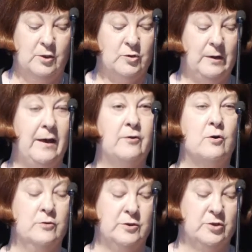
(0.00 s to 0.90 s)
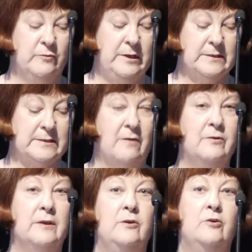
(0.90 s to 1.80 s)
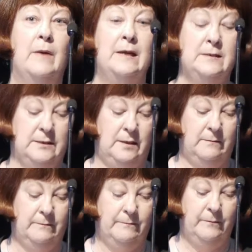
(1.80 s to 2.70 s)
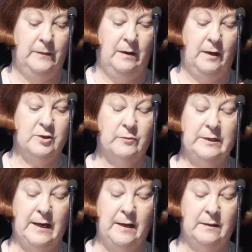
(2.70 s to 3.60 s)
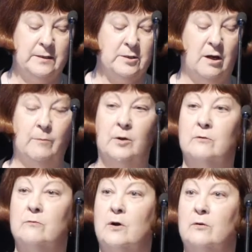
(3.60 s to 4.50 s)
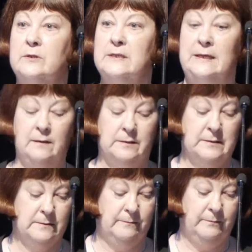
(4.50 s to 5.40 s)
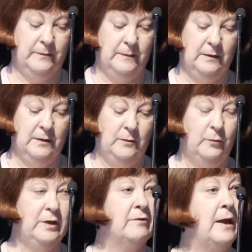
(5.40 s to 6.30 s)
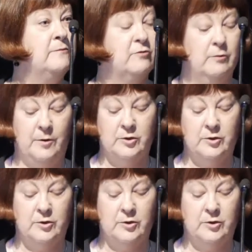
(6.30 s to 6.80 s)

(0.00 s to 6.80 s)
to allow doctors to rediscover their humanity and to regain their time-honoured role as healers. We have aimed for a